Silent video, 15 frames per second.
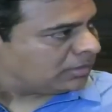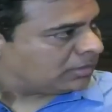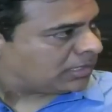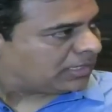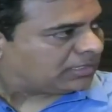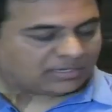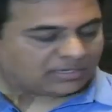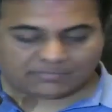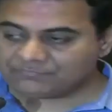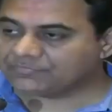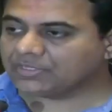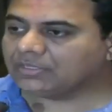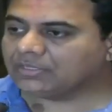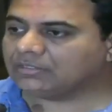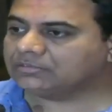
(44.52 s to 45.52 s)
I loved
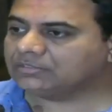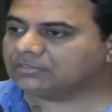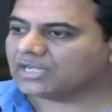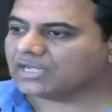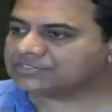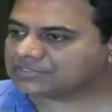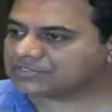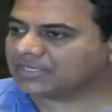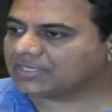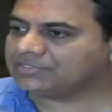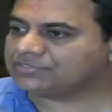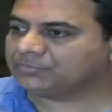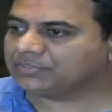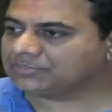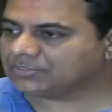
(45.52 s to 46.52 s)
the last slide,
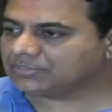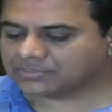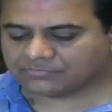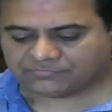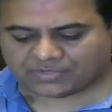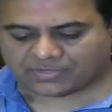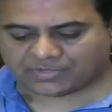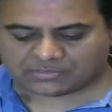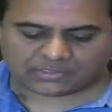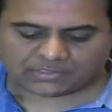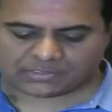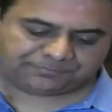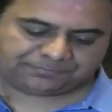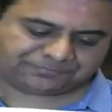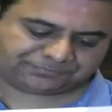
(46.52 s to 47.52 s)
Samantak. In fact,
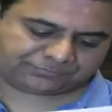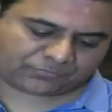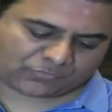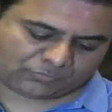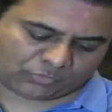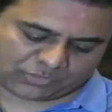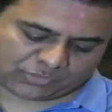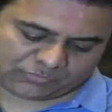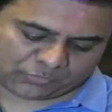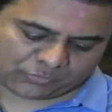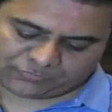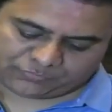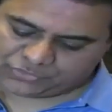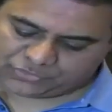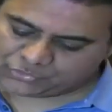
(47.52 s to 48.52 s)

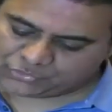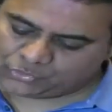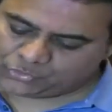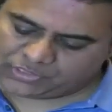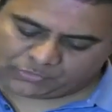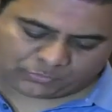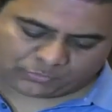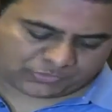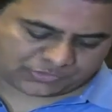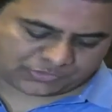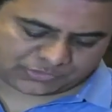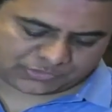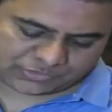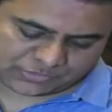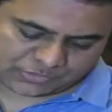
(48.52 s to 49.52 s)
what was shown there was
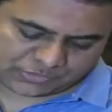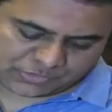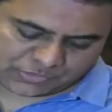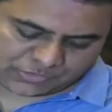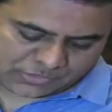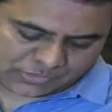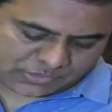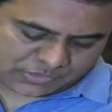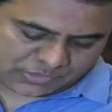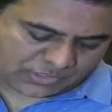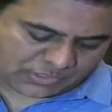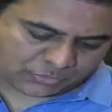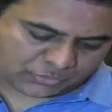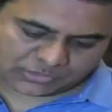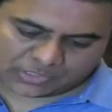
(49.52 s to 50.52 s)
that
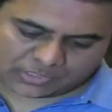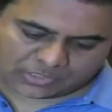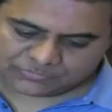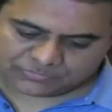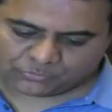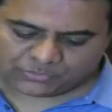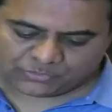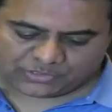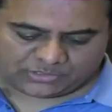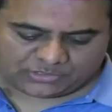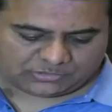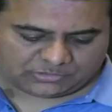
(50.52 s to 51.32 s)
in 2014,